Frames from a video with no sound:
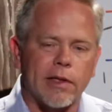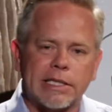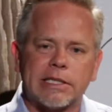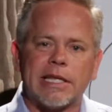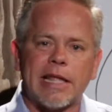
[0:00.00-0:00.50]

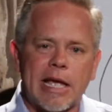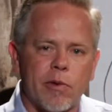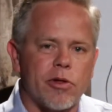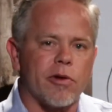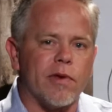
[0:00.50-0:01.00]
That's the
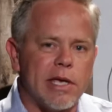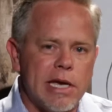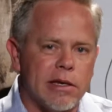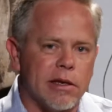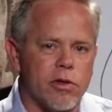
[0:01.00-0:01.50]
language of
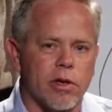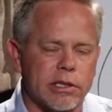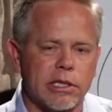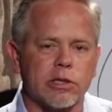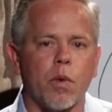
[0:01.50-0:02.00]
Eden in
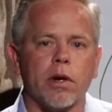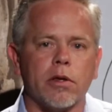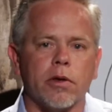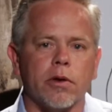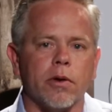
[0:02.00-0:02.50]
Genesis 1
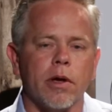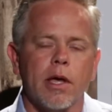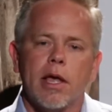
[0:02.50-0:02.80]
and 2.